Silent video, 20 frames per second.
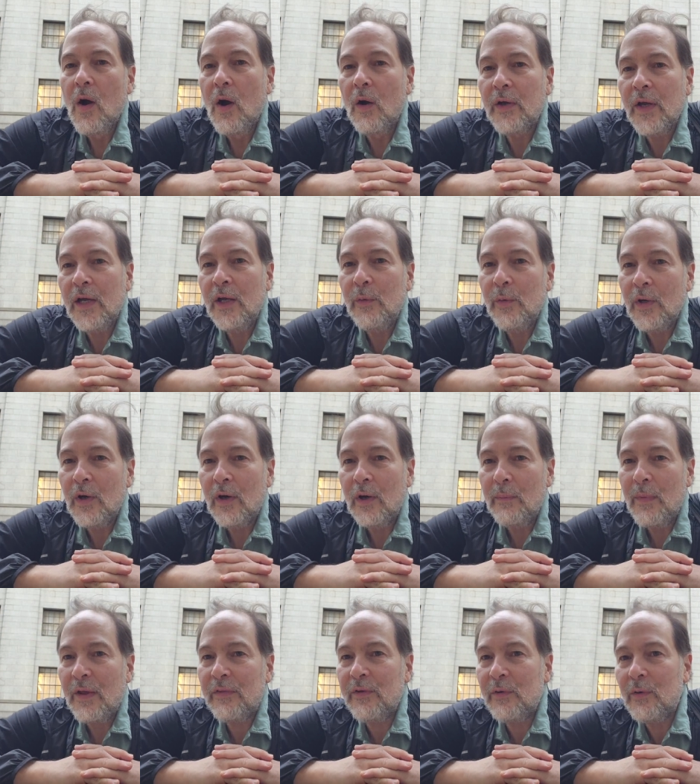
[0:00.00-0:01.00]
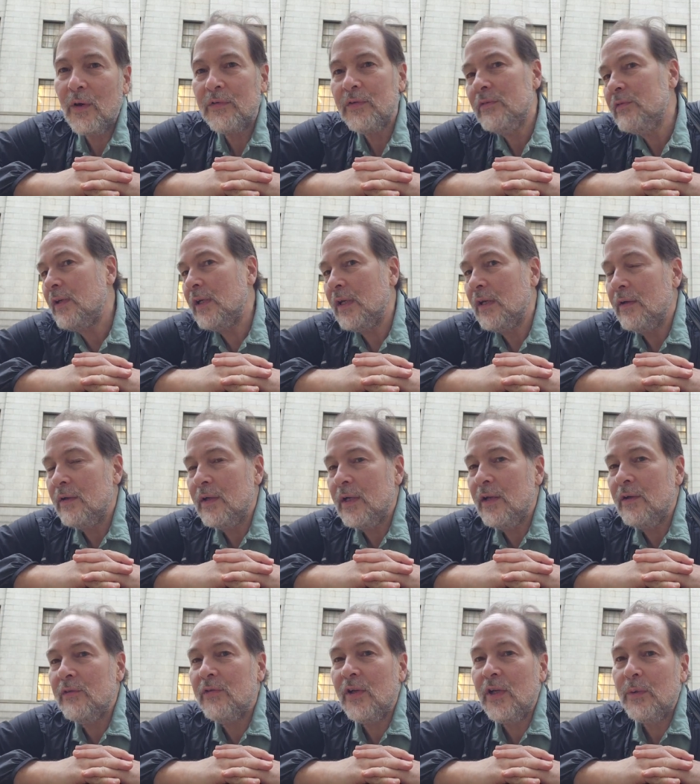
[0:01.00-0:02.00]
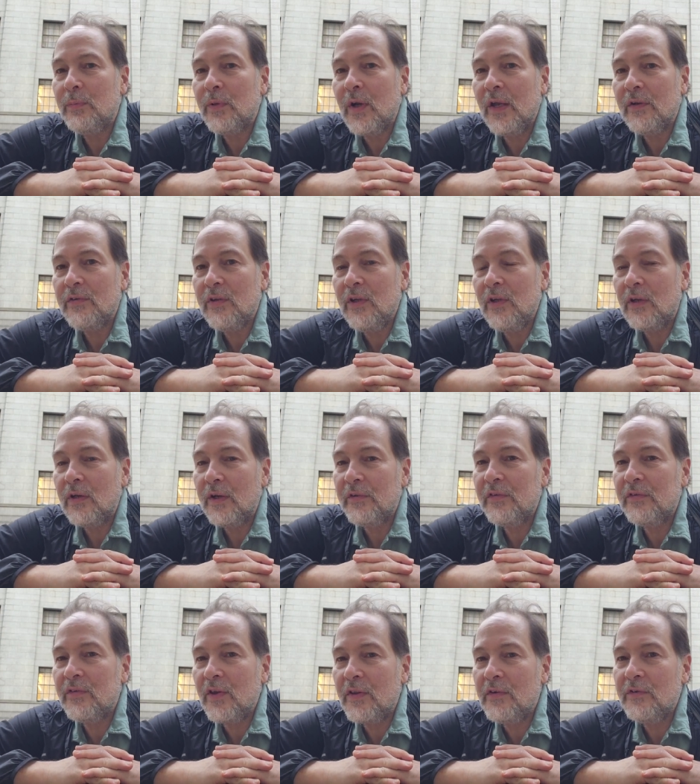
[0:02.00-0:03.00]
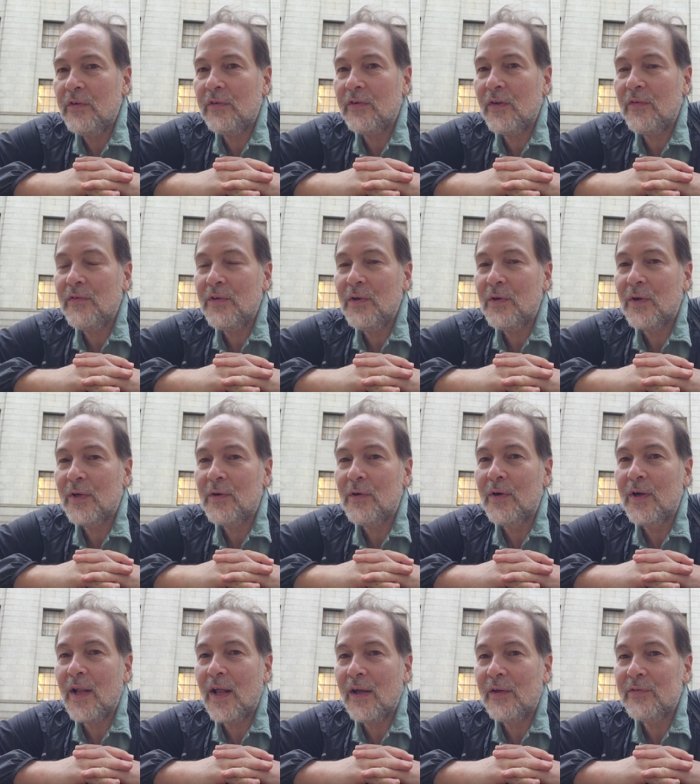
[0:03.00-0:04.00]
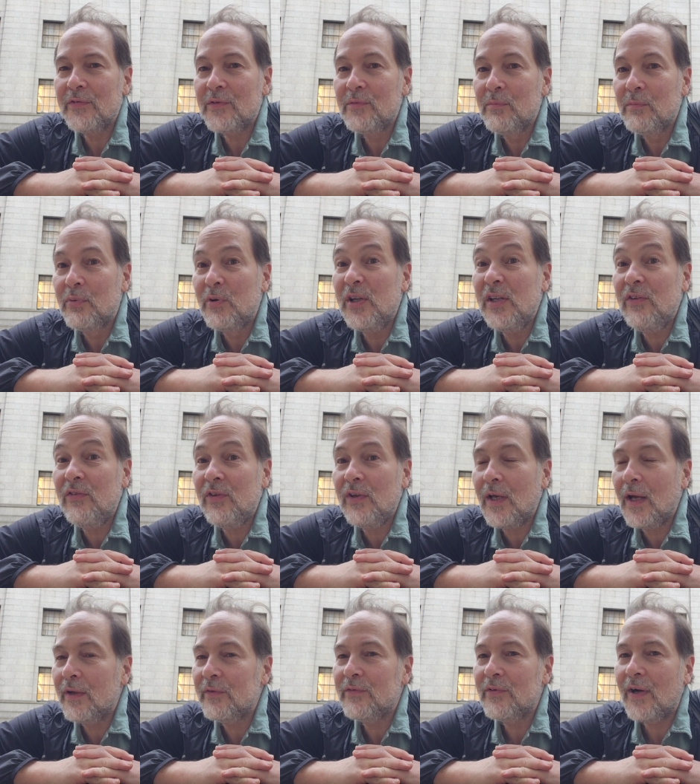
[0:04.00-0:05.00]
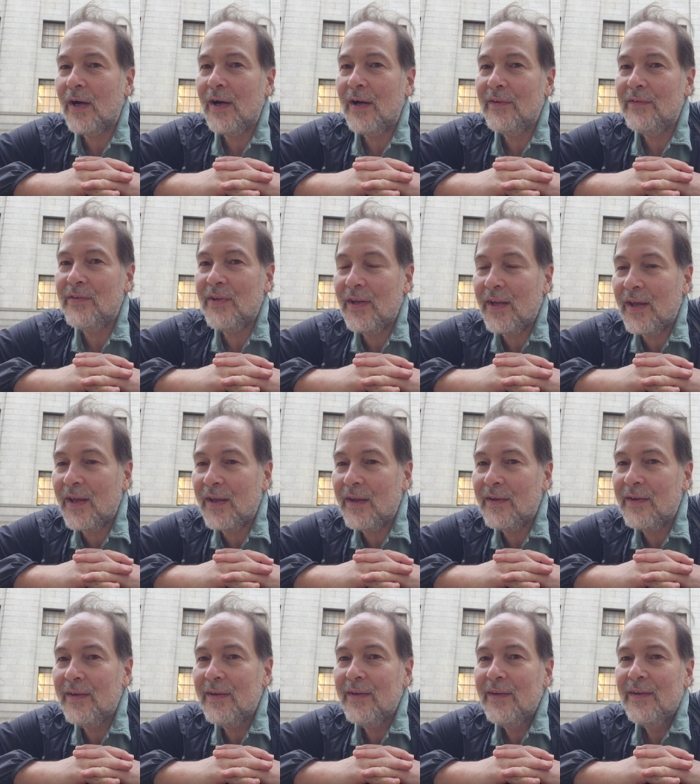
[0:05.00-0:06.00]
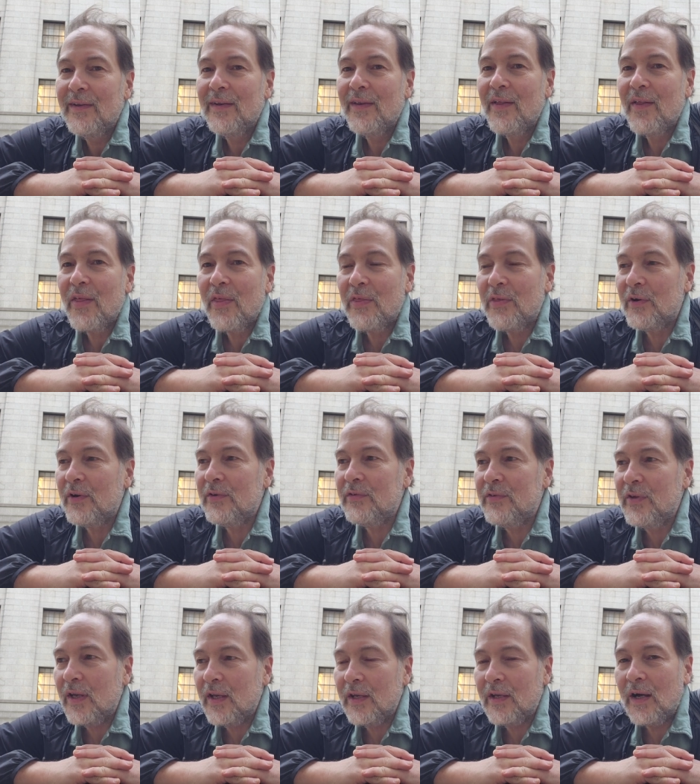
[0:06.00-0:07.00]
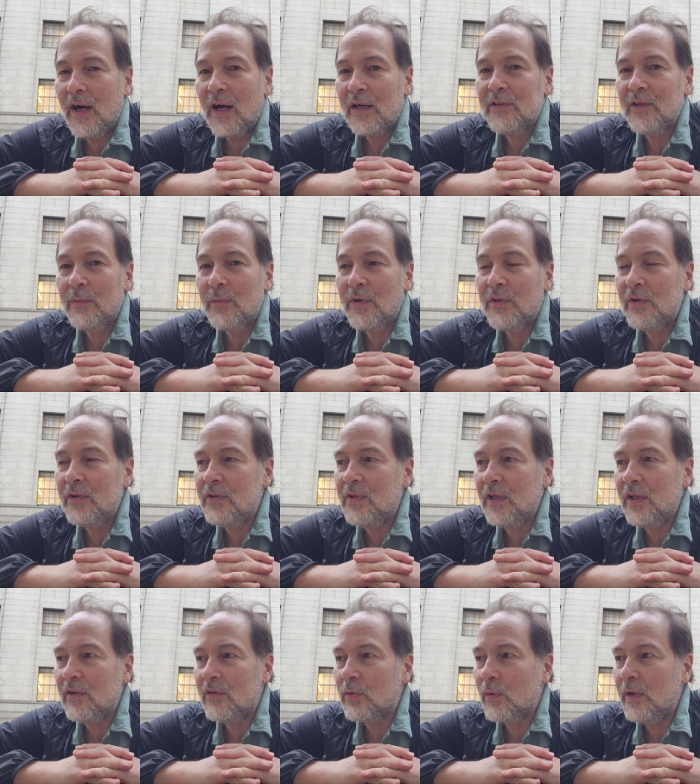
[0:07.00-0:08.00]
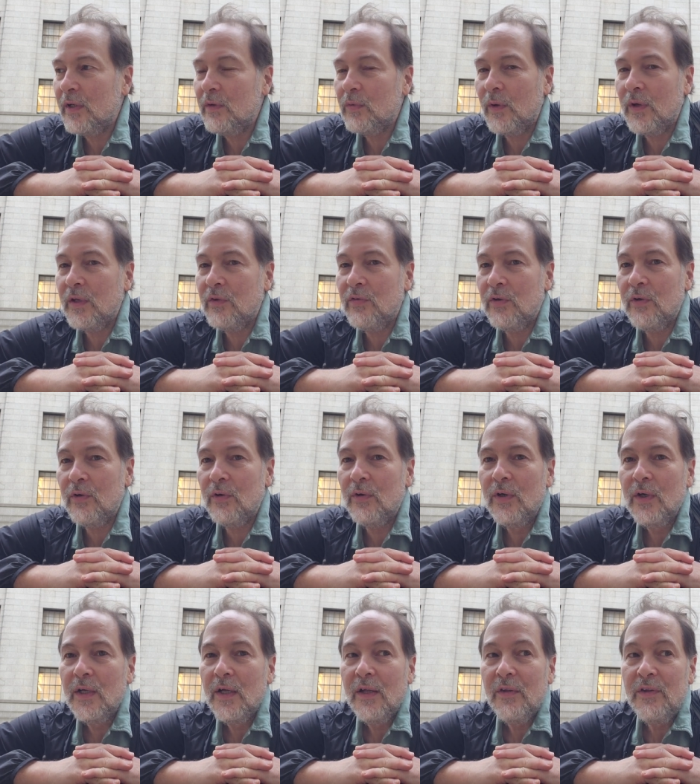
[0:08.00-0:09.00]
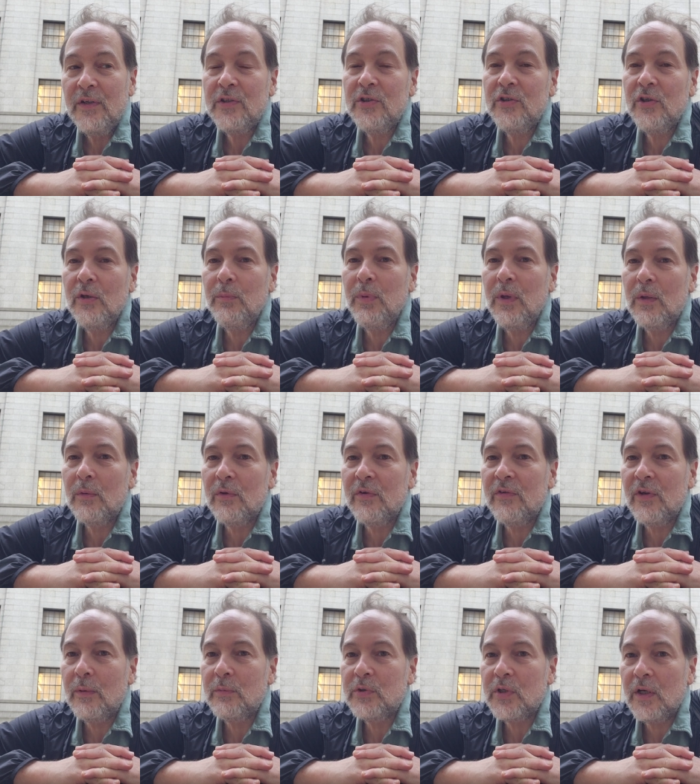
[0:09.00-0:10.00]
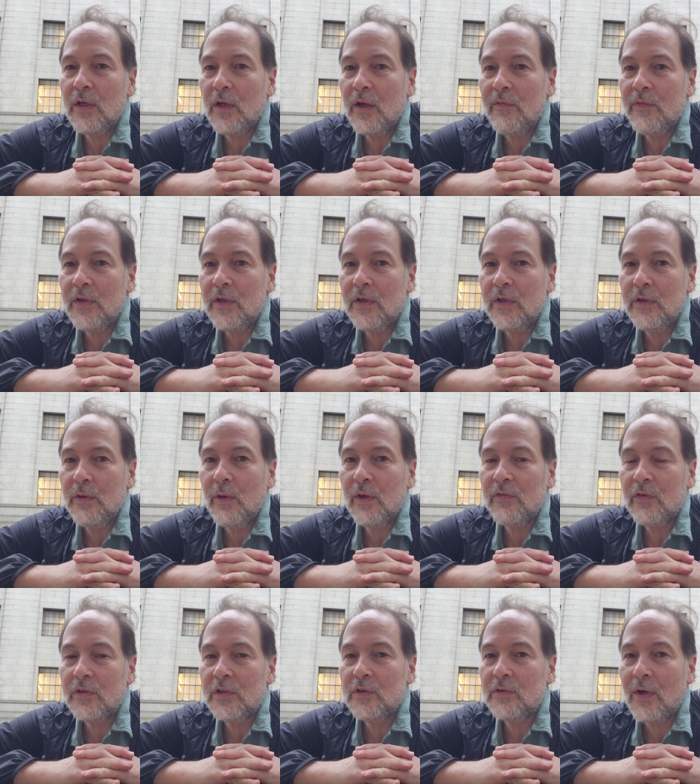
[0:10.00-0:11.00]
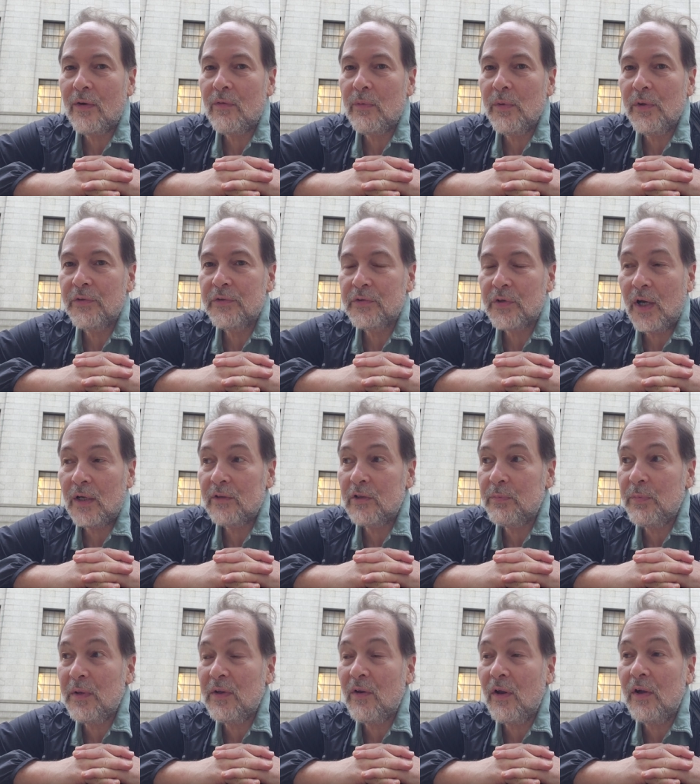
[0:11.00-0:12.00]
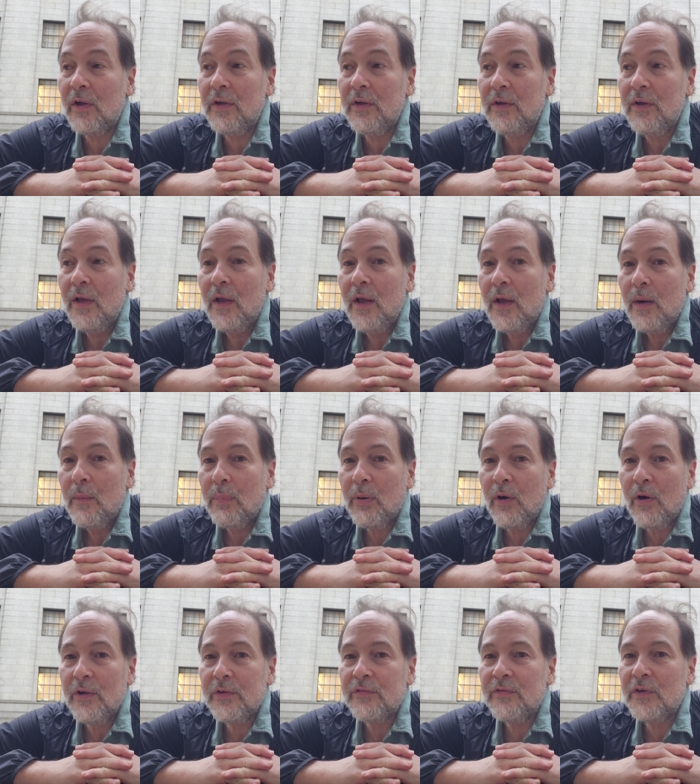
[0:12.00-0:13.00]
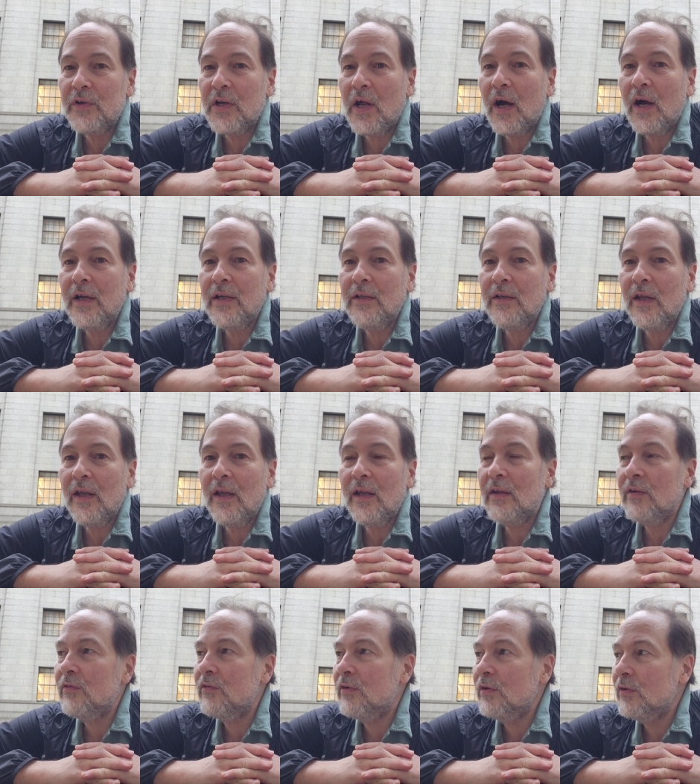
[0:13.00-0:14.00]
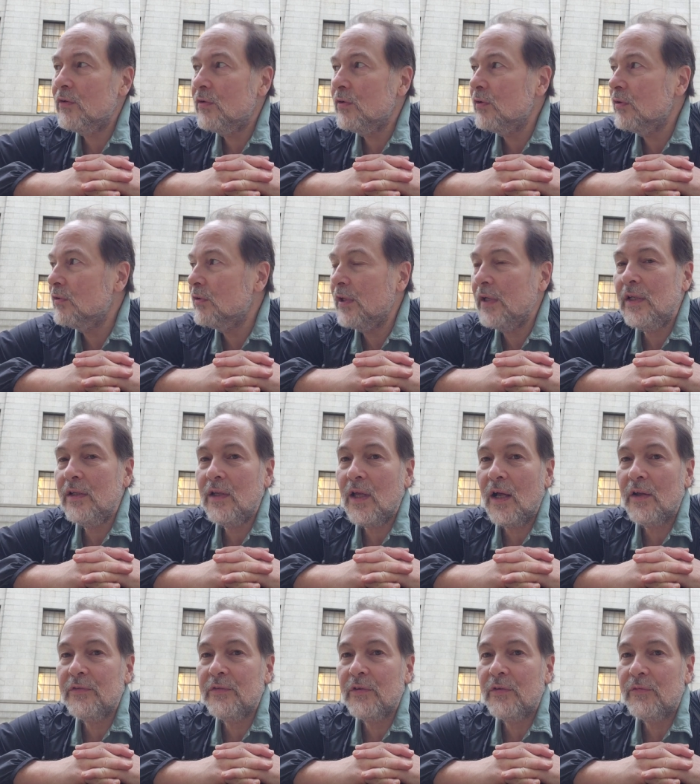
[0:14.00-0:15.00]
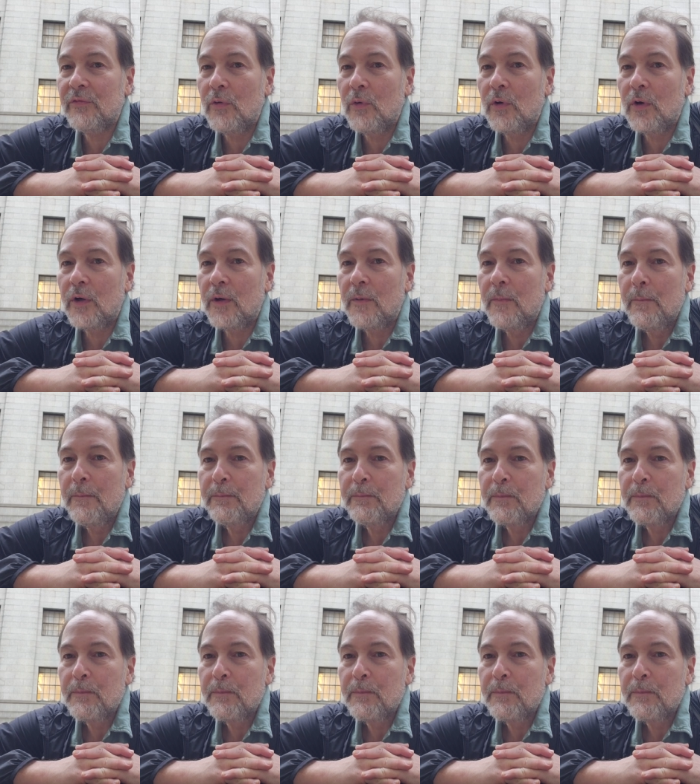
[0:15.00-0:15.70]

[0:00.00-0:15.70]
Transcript: Okay, here we are, Matthew Russell Lee, Inner City Press, here at the Southern District of New York Courthouse. Breezy outside today, Thursday, October 13th, 2022. This should be the resumption of the U.S. versus Trevor Milton trial. It's been on pause for nine days due to lead counsel for